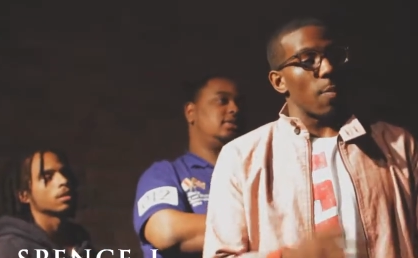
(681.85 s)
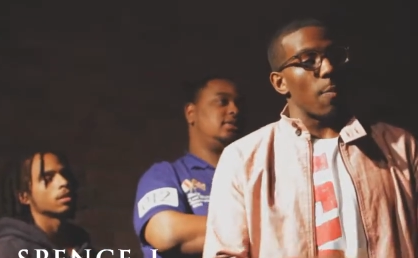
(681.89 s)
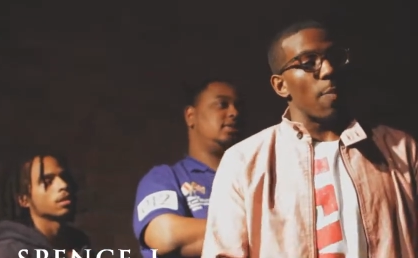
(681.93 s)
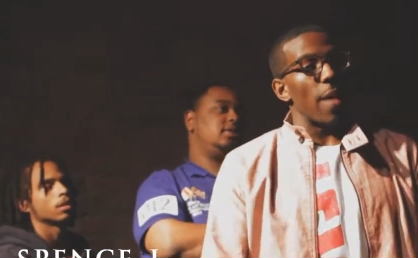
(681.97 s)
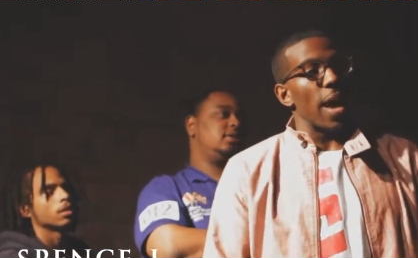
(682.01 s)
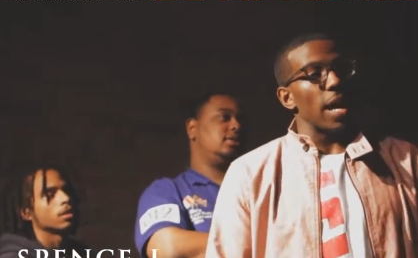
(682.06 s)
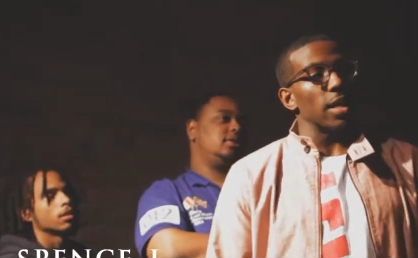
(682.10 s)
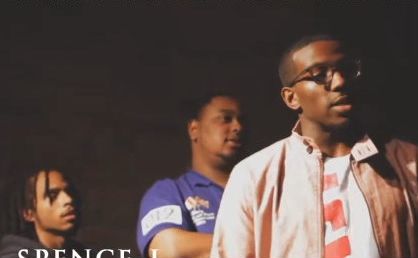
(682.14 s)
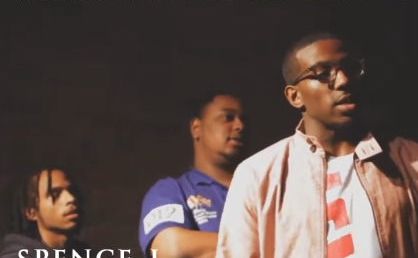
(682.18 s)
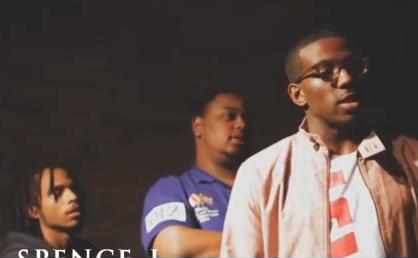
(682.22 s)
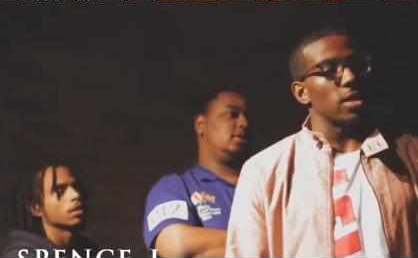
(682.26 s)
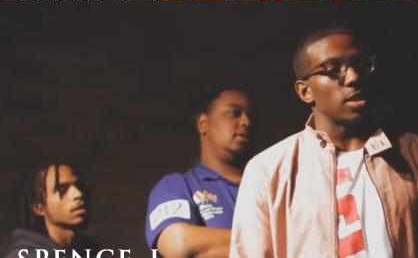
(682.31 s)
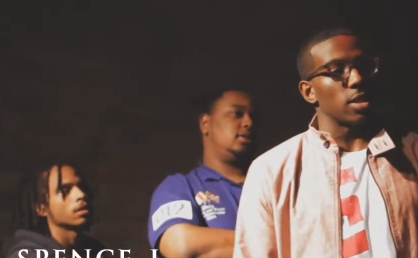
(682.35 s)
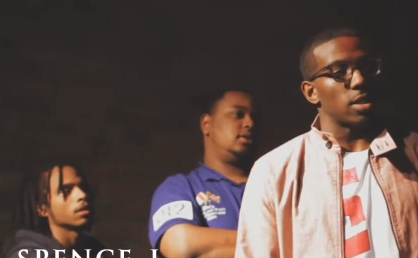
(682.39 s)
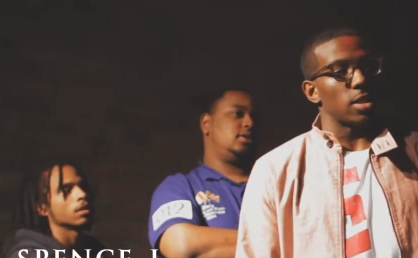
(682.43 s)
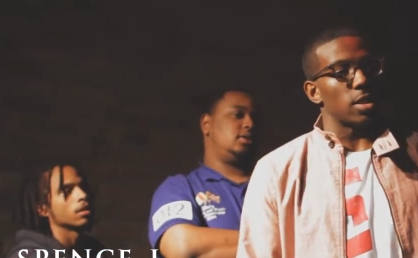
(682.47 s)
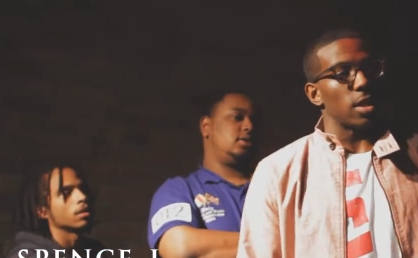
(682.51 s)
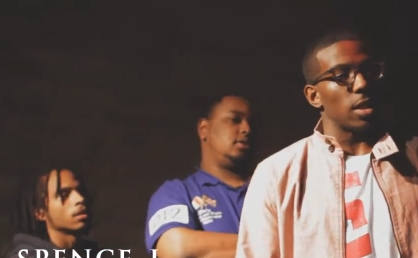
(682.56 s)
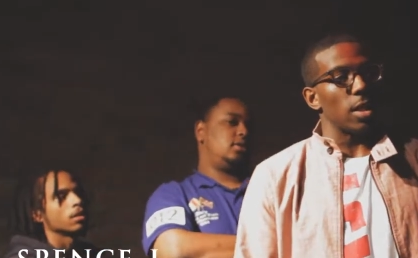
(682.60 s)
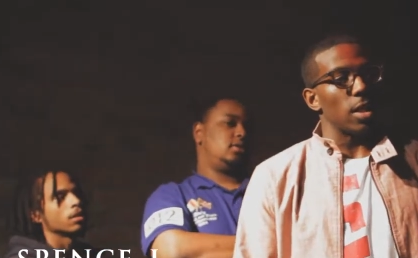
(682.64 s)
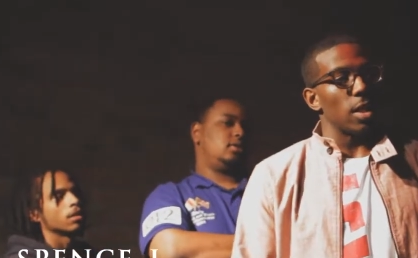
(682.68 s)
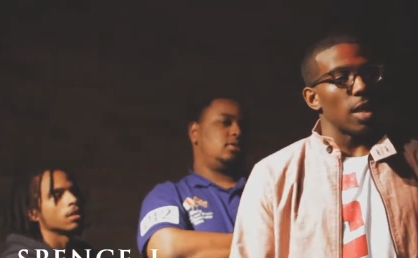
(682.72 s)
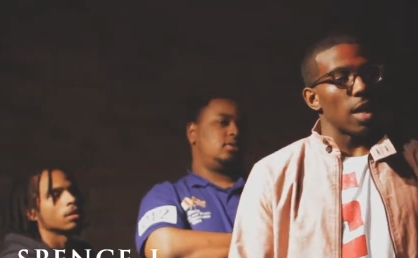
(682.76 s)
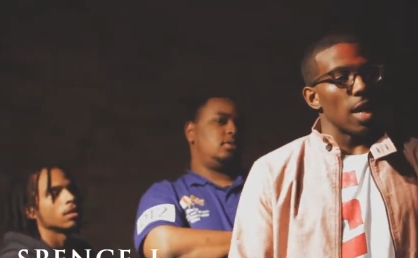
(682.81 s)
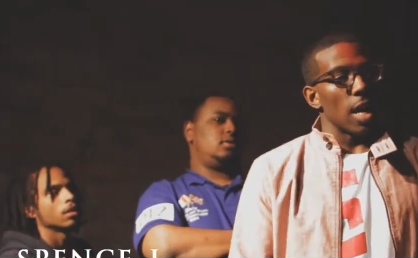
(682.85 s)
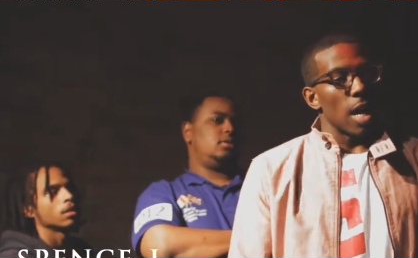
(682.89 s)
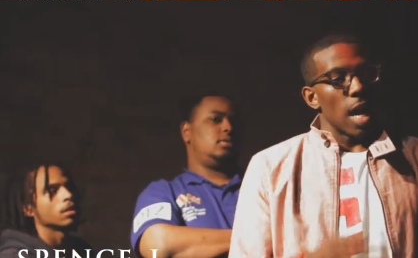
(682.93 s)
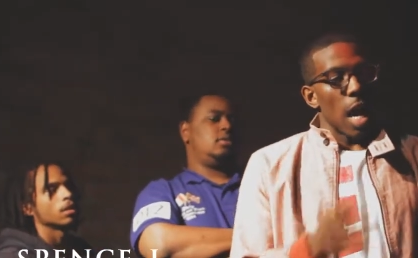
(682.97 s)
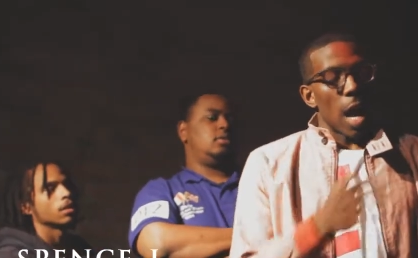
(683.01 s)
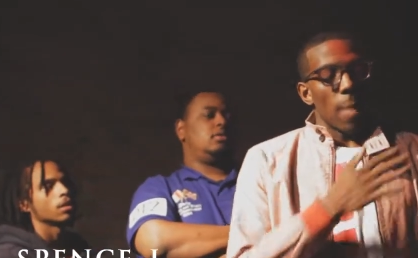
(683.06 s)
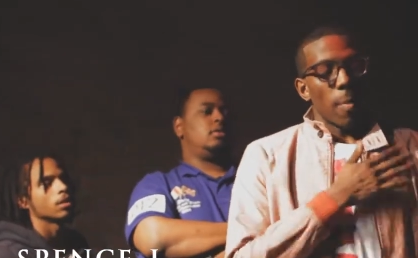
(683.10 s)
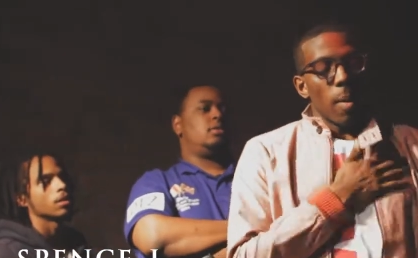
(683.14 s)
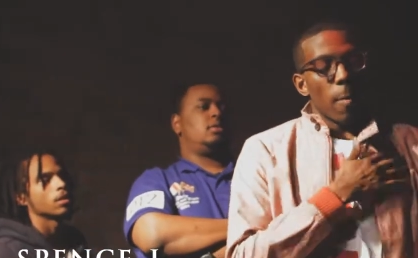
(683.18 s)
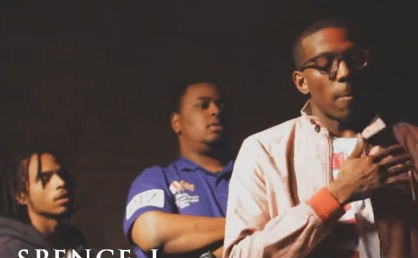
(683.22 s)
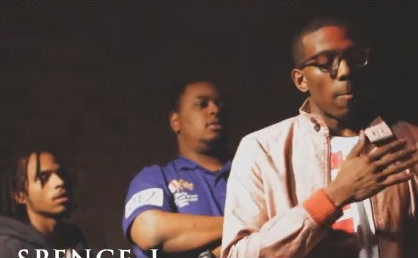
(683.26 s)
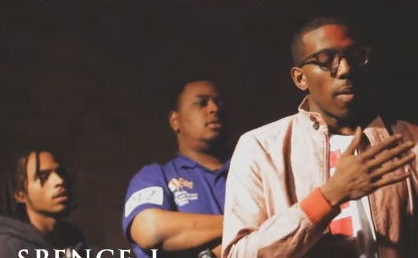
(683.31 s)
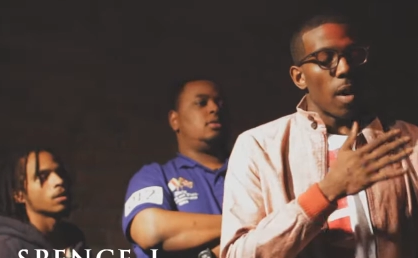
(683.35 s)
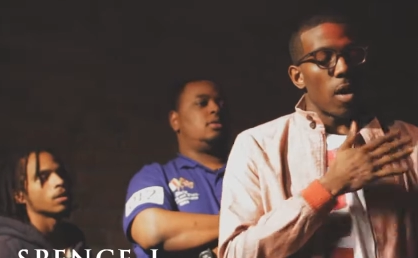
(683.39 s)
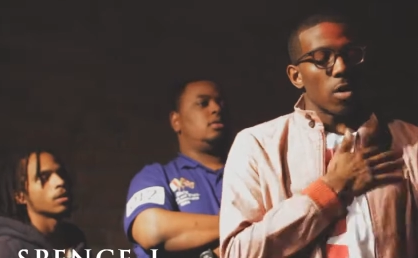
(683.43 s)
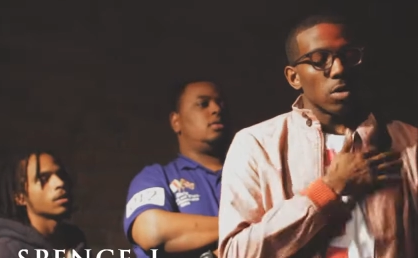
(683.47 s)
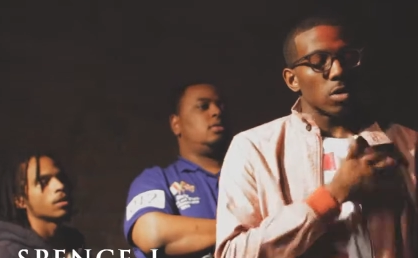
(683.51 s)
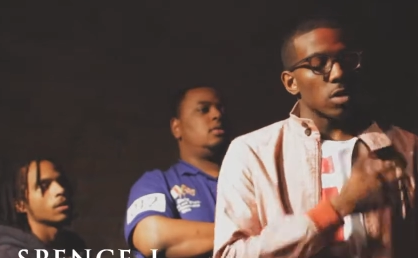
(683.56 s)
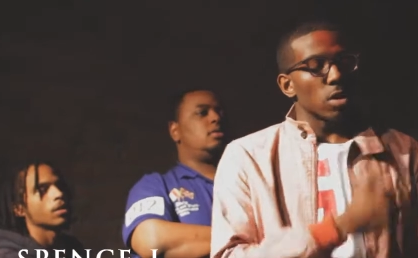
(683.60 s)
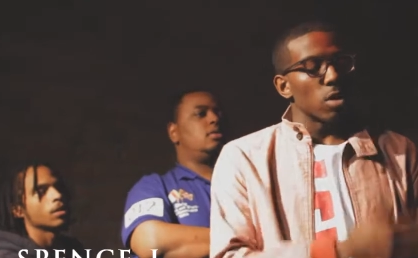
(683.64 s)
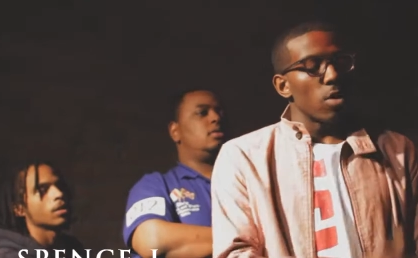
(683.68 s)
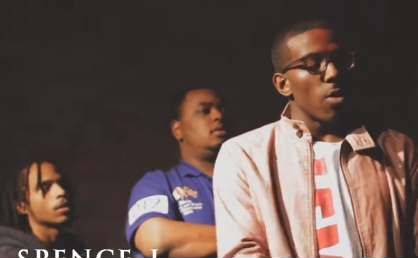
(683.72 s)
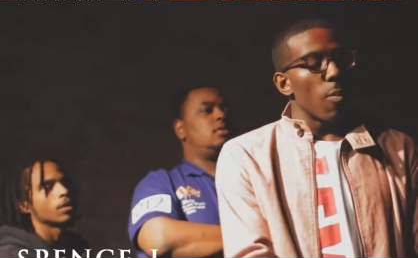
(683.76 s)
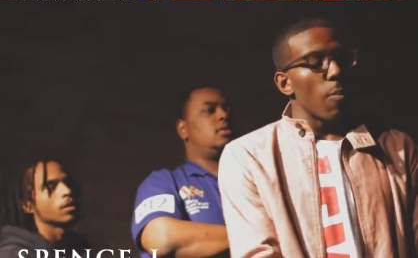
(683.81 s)
Speaker 1: the passenger seat. I'm a
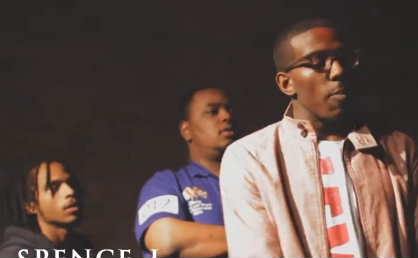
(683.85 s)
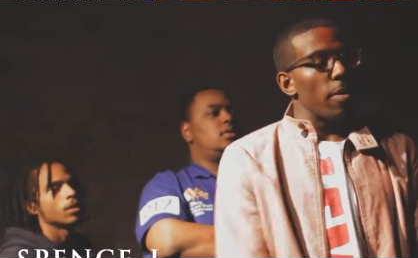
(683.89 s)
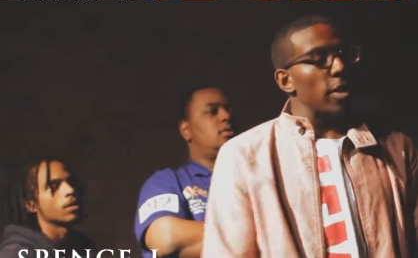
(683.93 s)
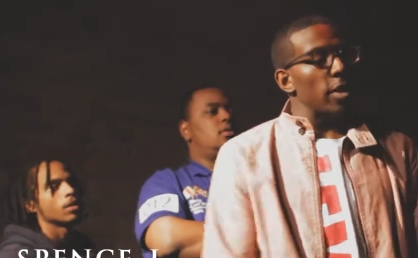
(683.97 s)
boss, little